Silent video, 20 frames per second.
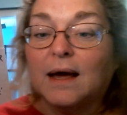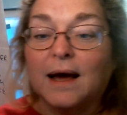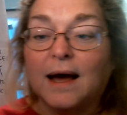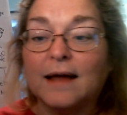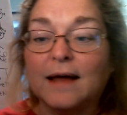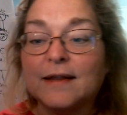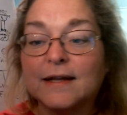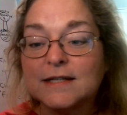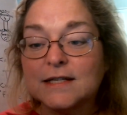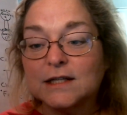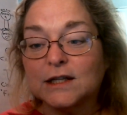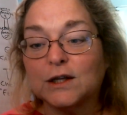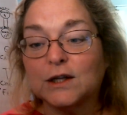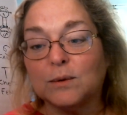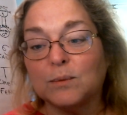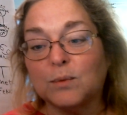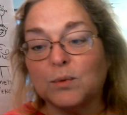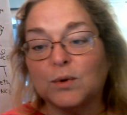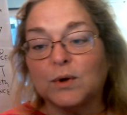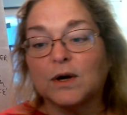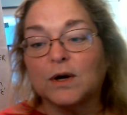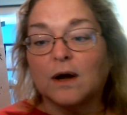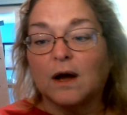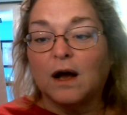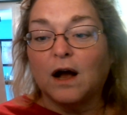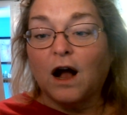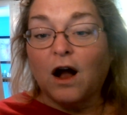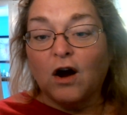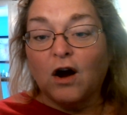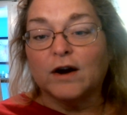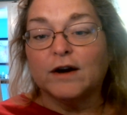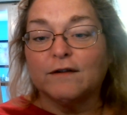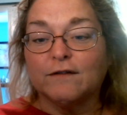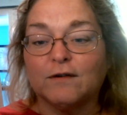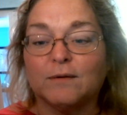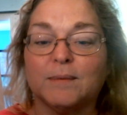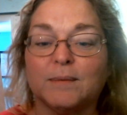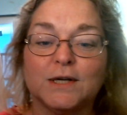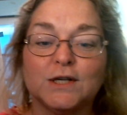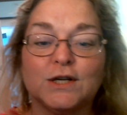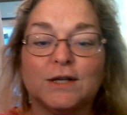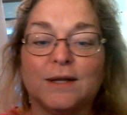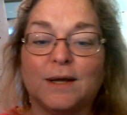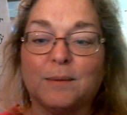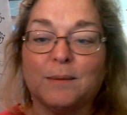That's a little more card information than